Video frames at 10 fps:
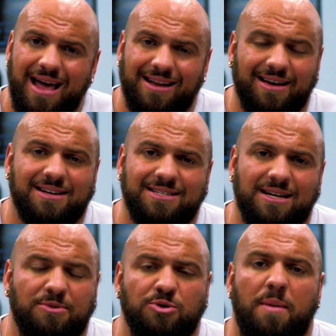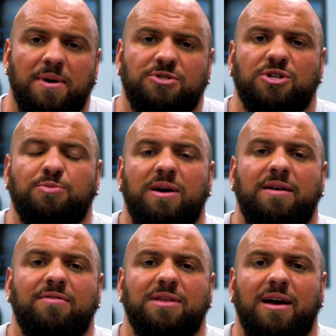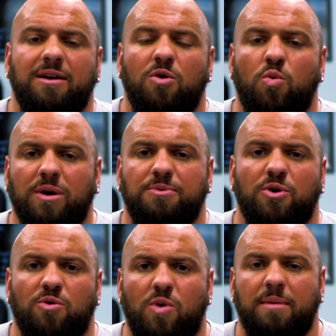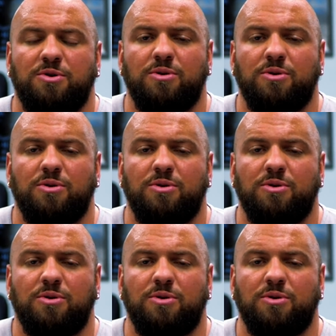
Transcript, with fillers: And like I said, I'm gonna do my best to explain everything, what I'm doing, why I'm